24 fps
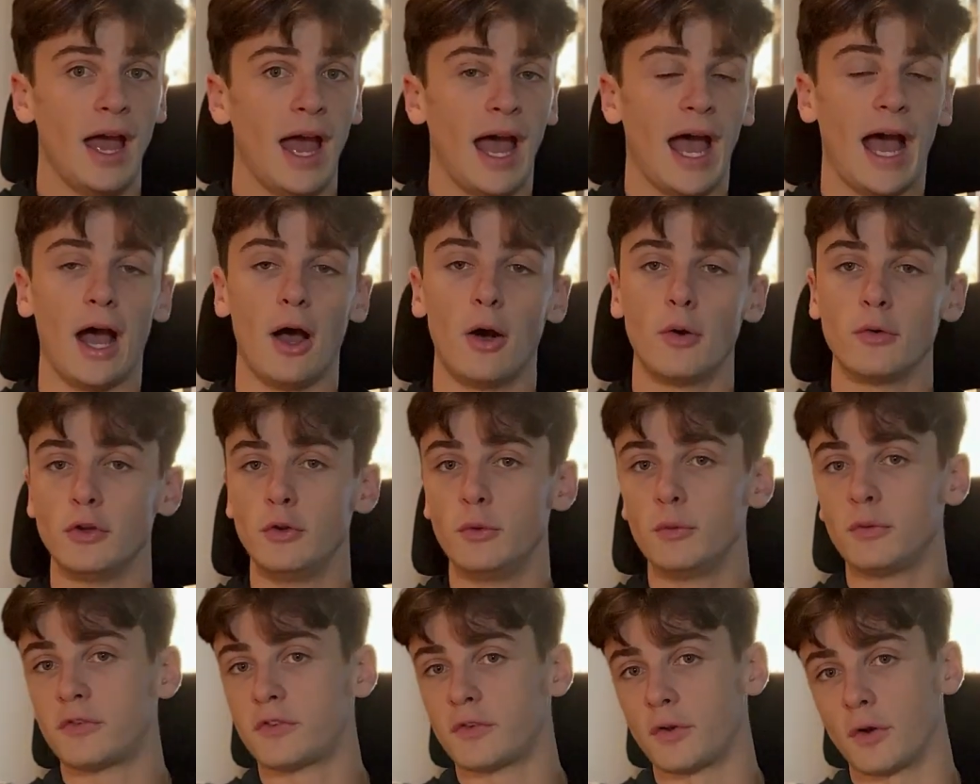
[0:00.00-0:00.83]
How
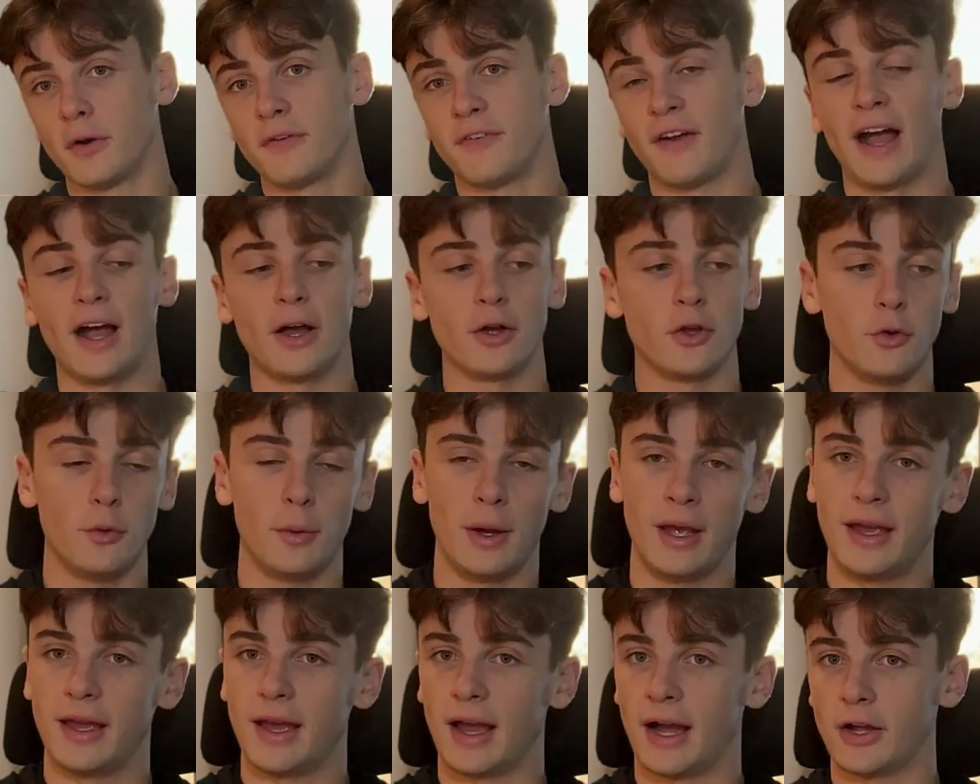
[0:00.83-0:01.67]
you serve, how you
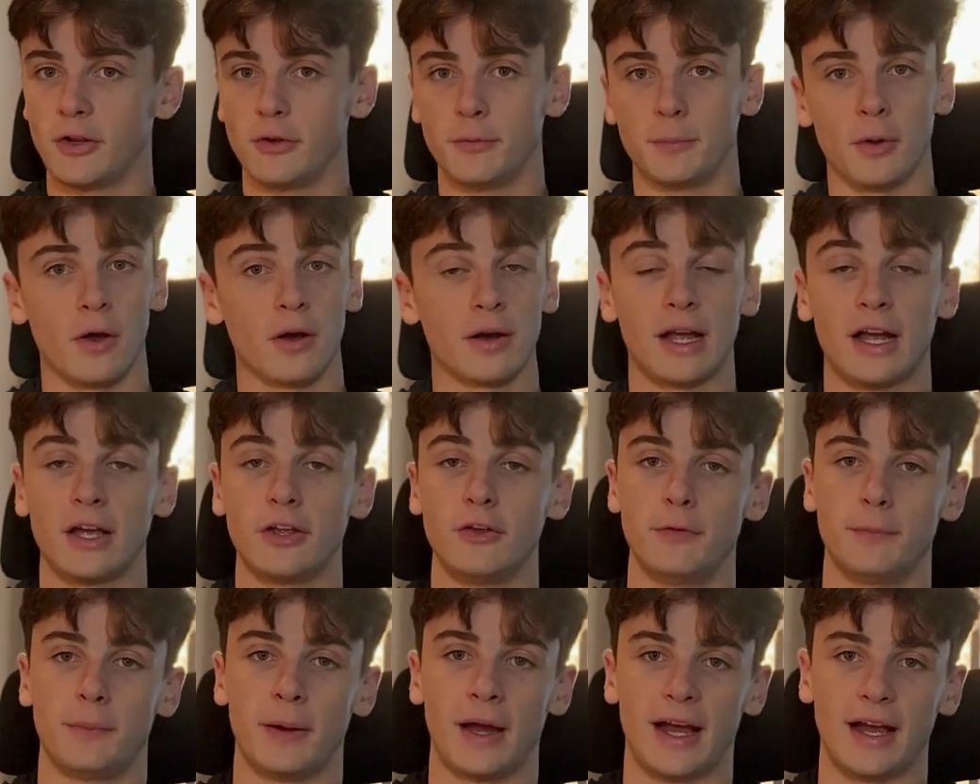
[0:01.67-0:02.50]
hit, how you block, how
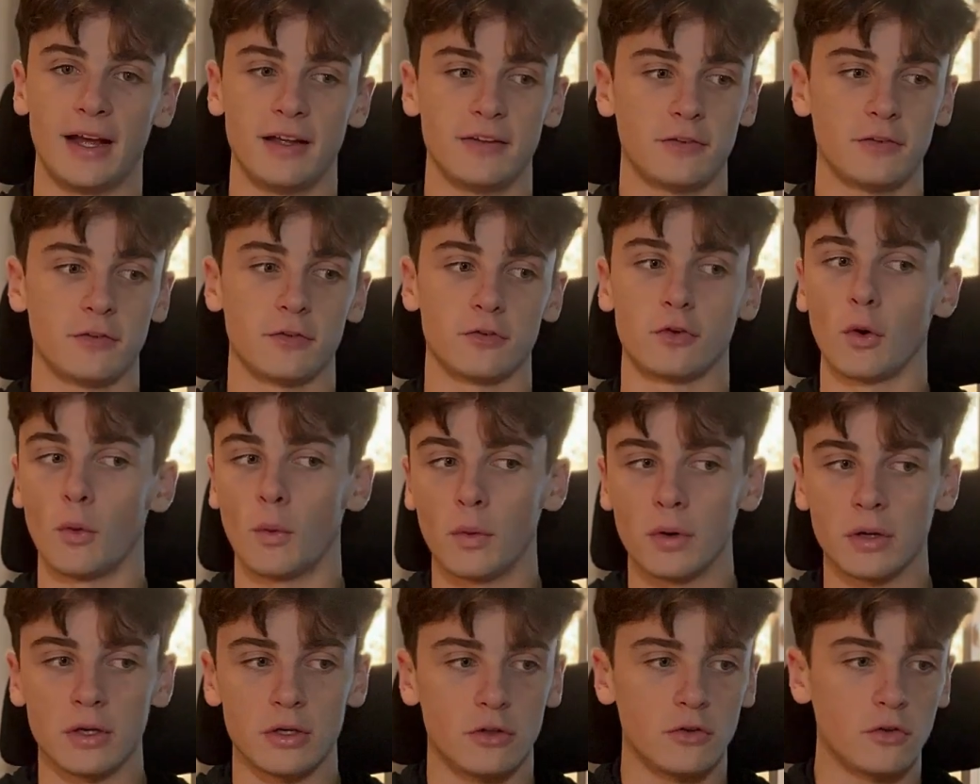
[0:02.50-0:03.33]
you pass is
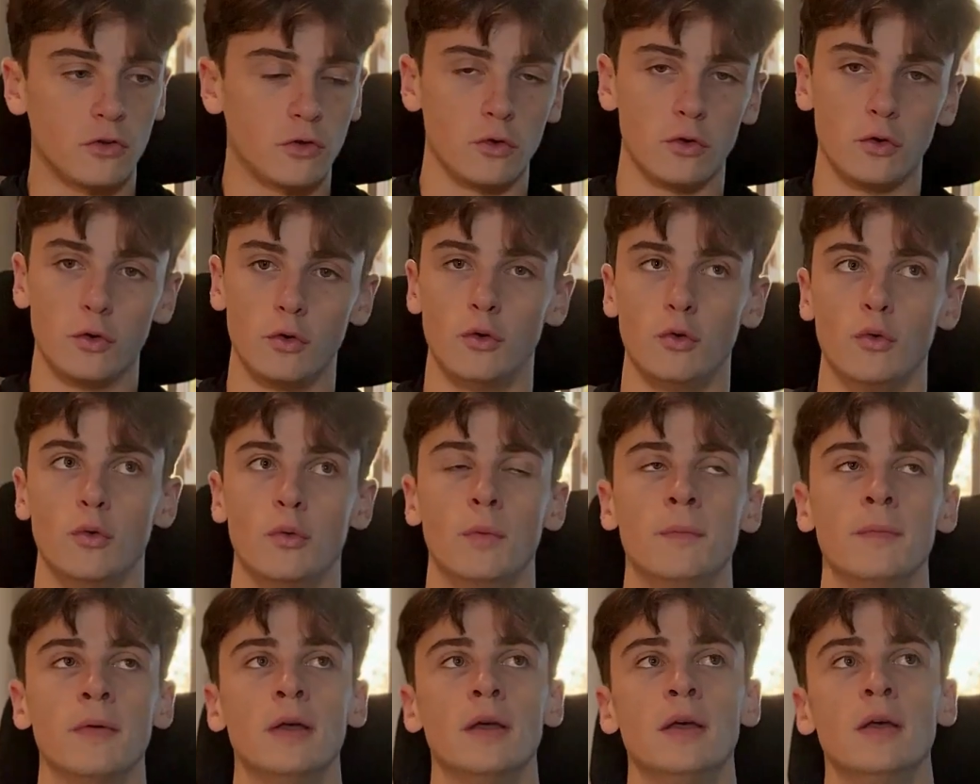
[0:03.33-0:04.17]
going
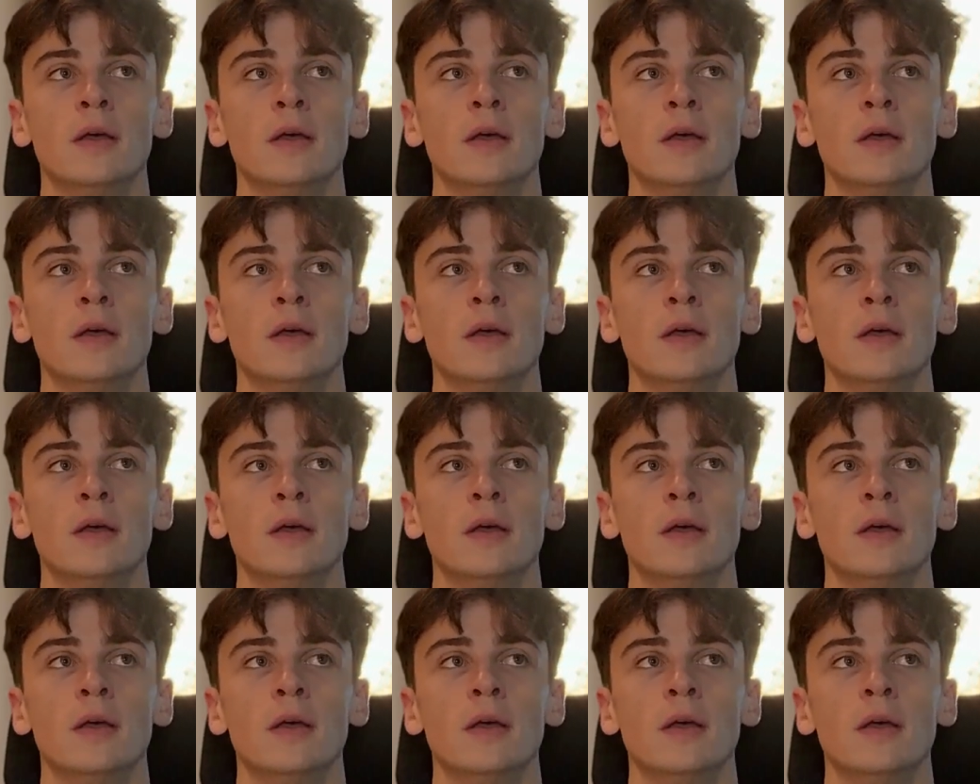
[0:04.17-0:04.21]
to